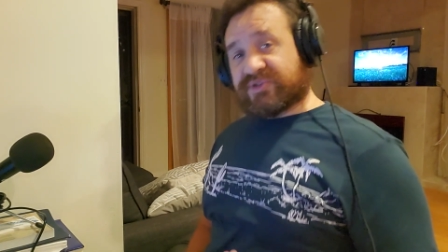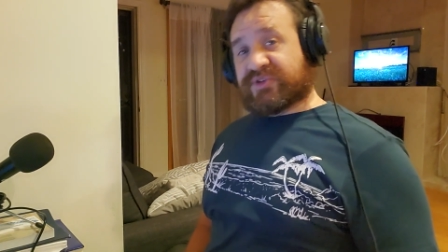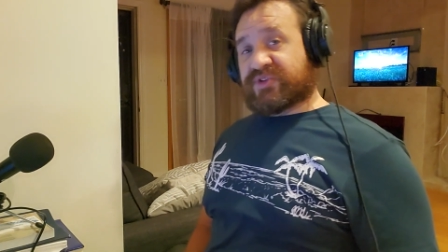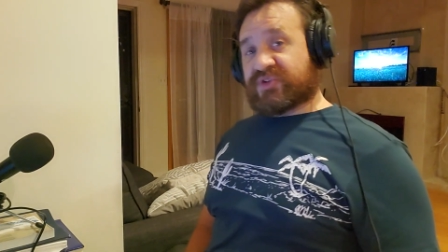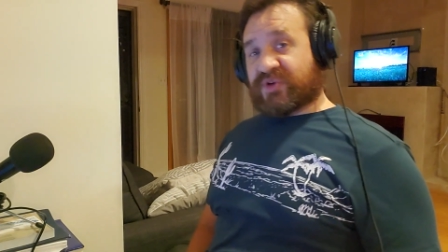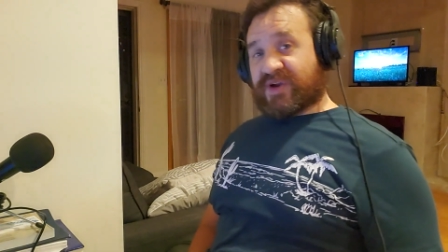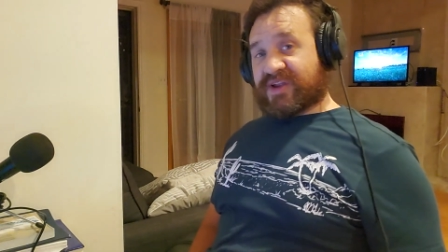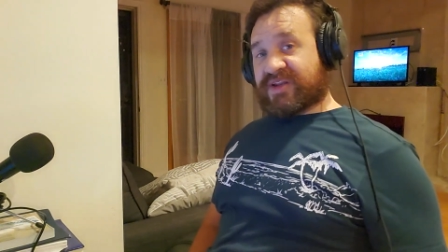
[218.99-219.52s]

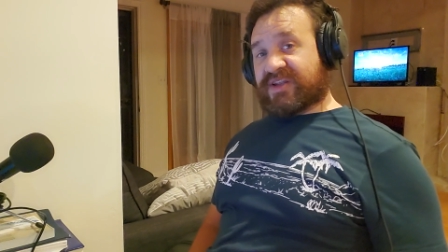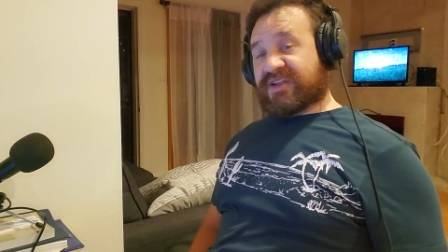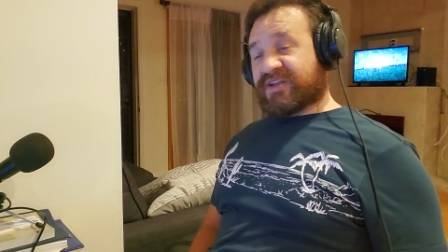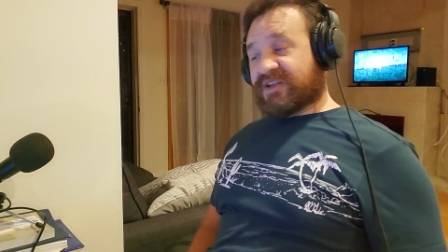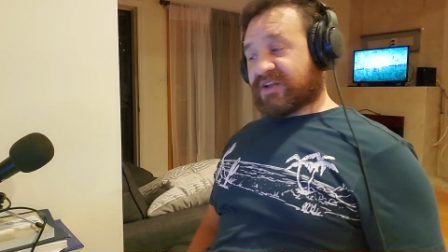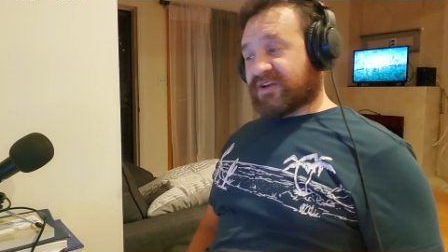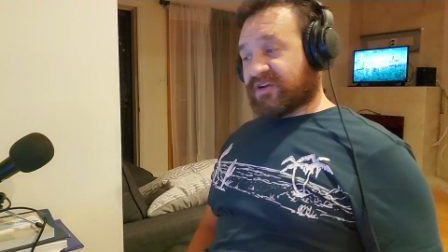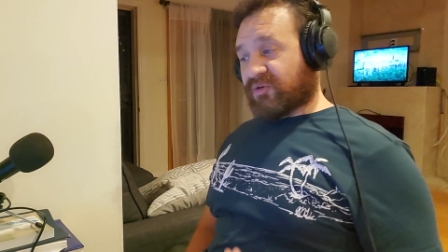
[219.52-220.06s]

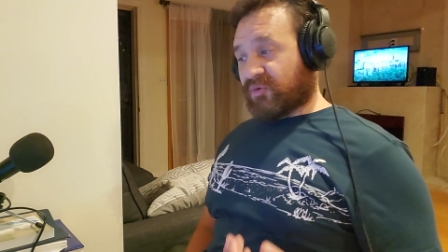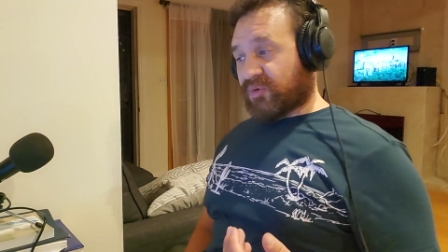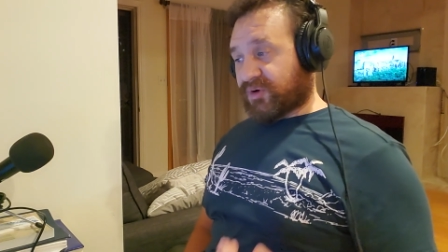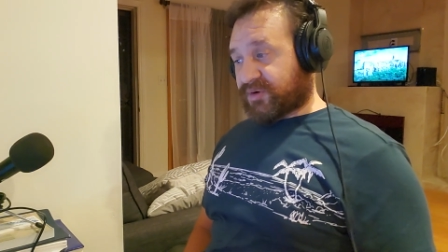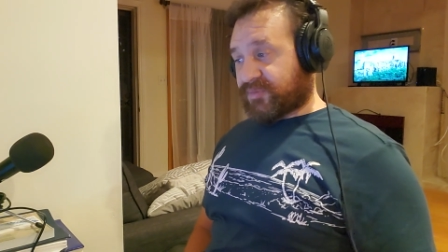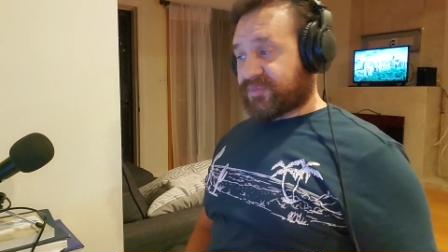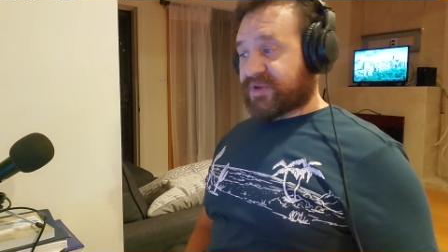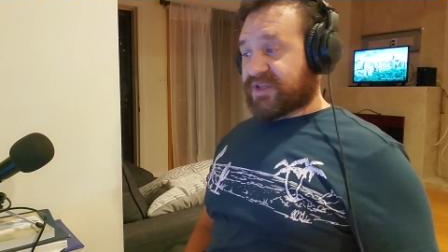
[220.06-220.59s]
training or
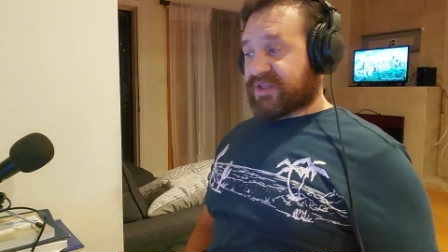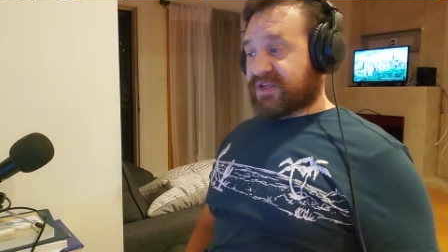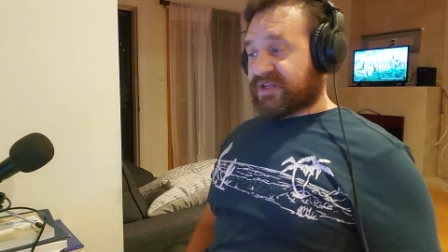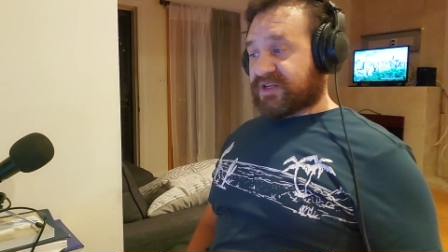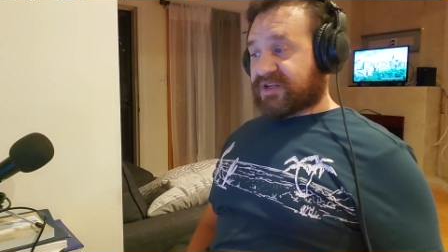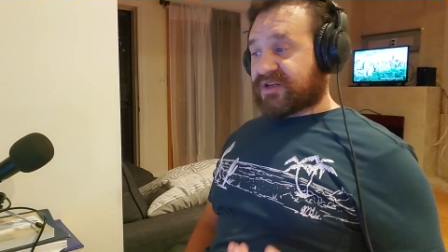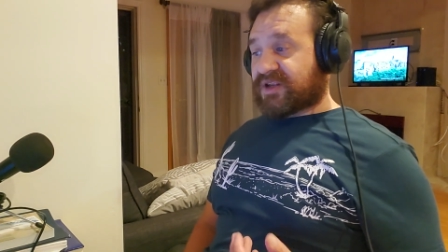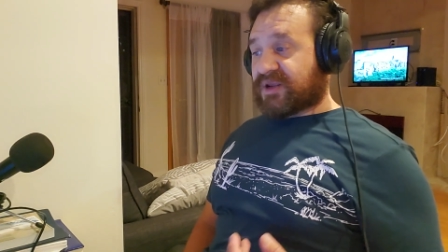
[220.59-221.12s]

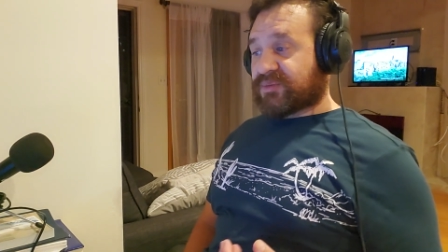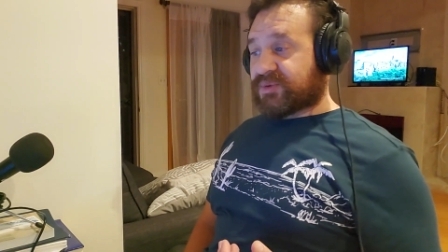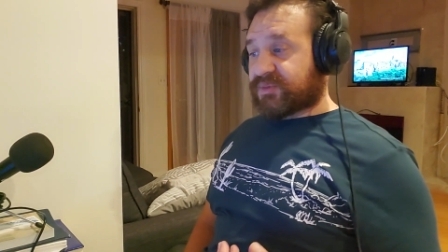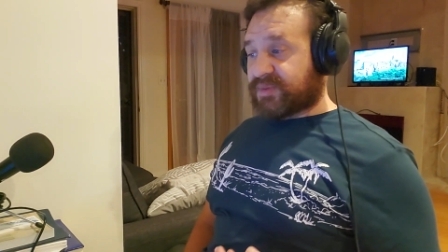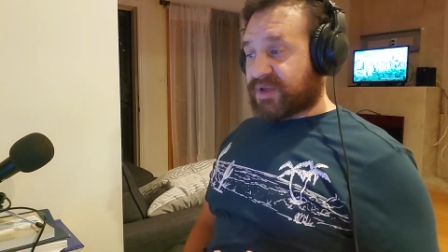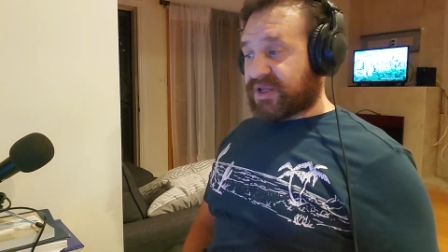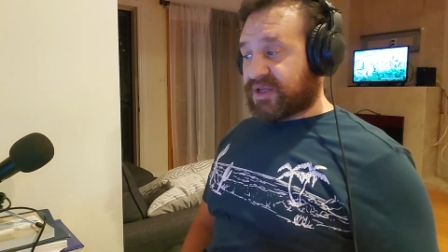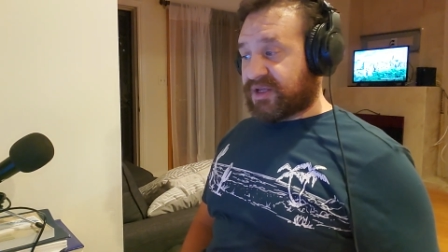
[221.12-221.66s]
competing in
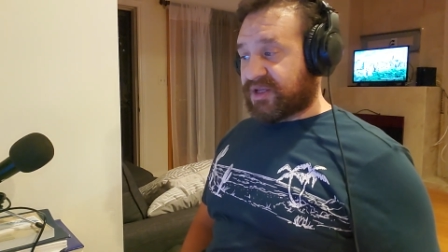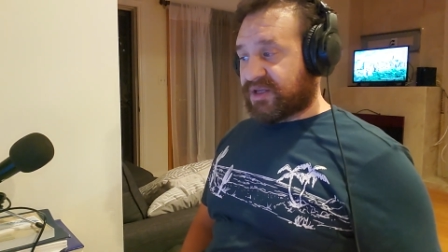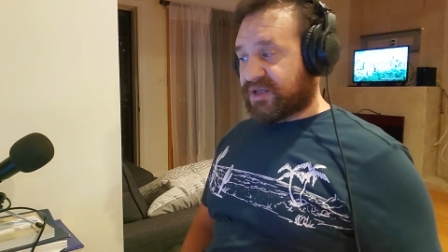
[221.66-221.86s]
MMA.